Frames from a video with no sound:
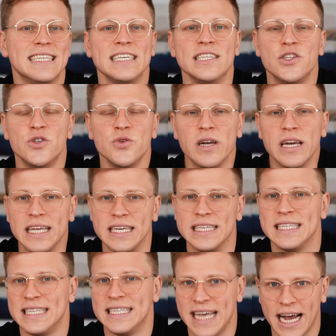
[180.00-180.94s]
into
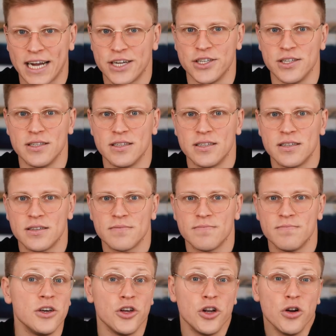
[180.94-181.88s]
neat sections.
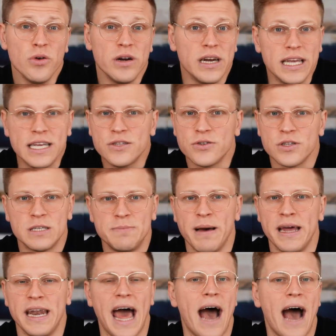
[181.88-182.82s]
You don't need to
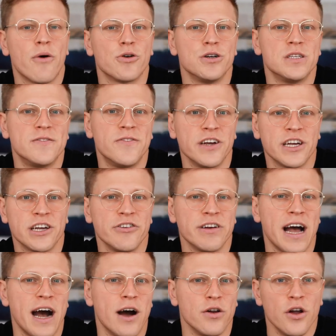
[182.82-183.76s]
spend hours
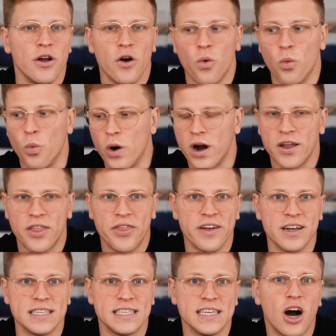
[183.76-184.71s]
figuring out where
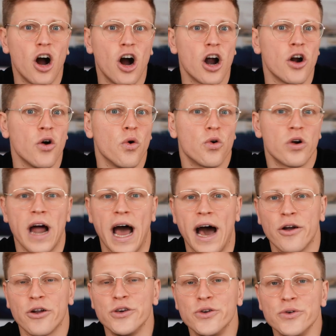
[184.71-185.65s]
things are or
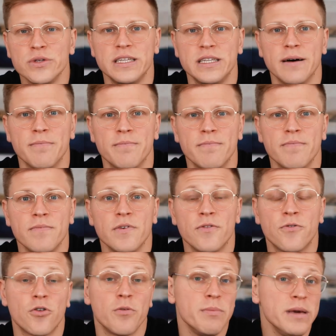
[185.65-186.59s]
how to use them.
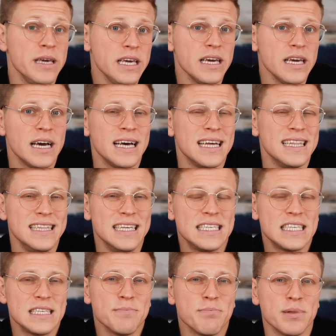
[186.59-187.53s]
For me,
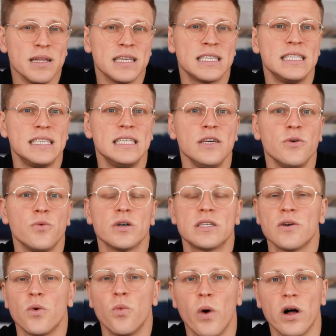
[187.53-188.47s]
this simplicity
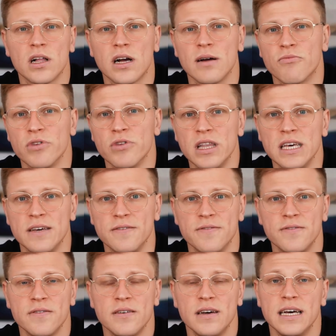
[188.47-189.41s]
was a welcome
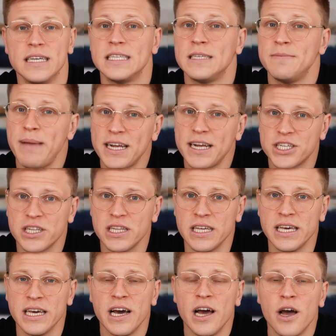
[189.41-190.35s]
relief,
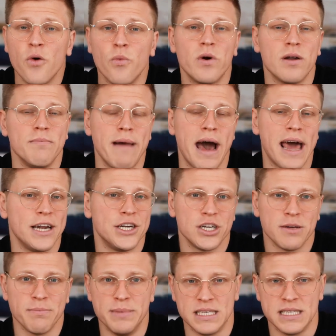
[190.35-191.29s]
especially when
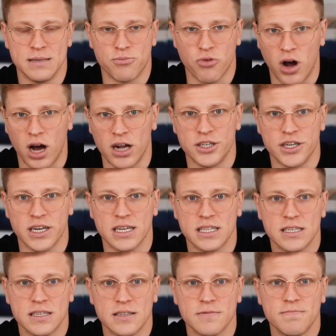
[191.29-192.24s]
managing busy
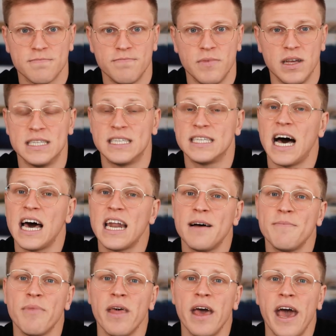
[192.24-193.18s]
projects.
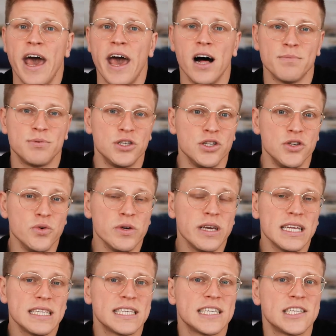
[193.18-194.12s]
Asana helps you
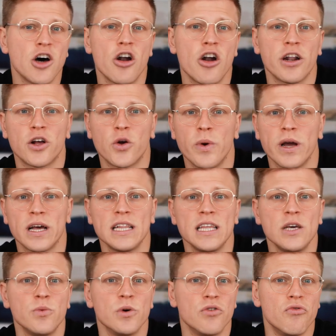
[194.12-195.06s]
get started
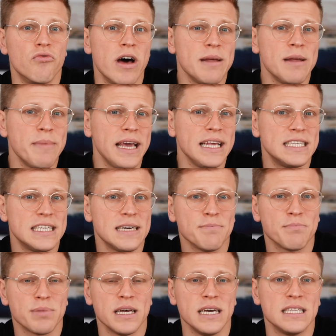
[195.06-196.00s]
quickly with ready-made
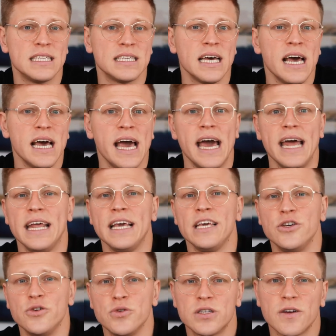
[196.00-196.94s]
templates and a
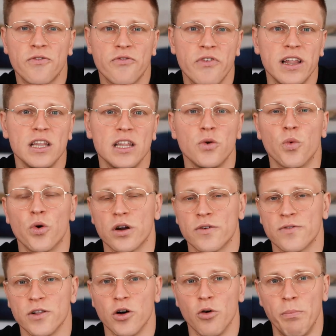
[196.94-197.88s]
user-friendly
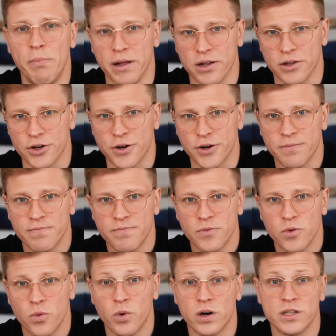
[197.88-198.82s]
workflow builder.
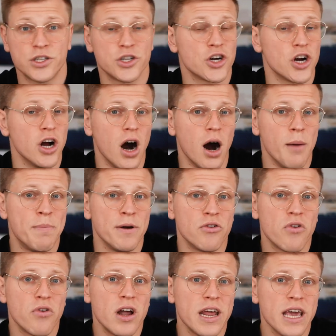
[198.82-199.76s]
Once you're up
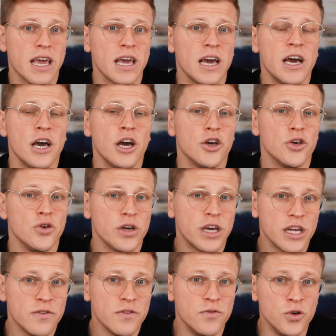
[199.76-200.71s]
and running, you
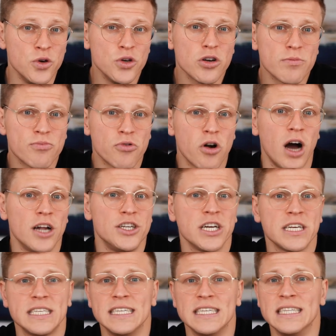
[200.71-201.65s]
can view your
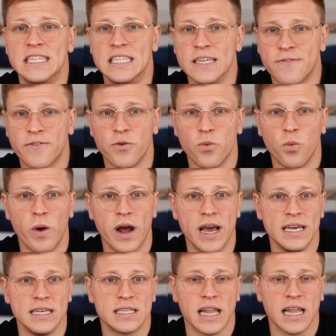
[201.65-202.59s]
projects in different
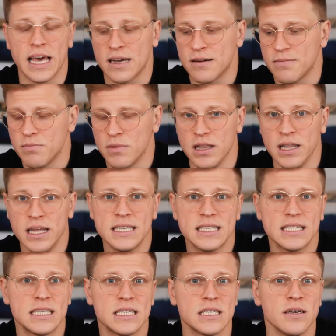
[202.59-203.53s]
ways like
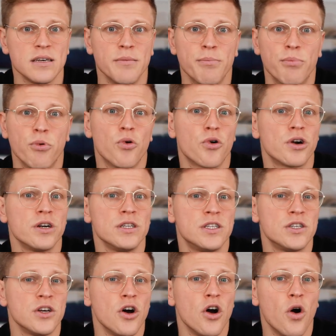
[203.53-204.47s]
lists,
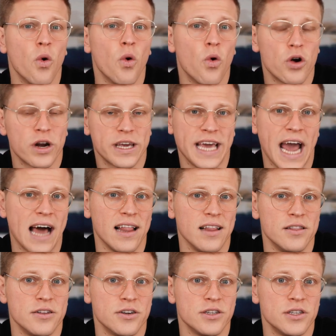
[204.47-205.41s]
boards, or
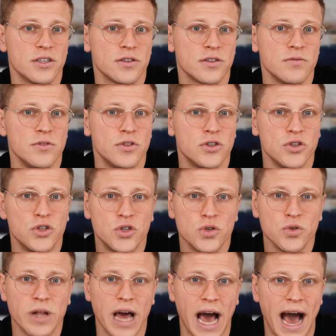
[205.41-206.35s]
calendars to
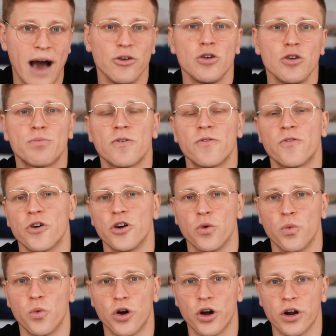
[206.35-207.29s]
suit how you prefer to
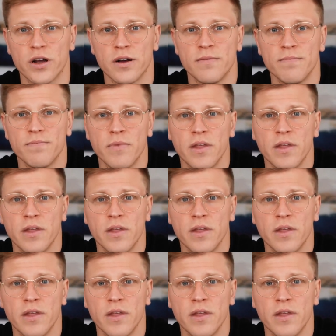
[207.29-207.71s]
work.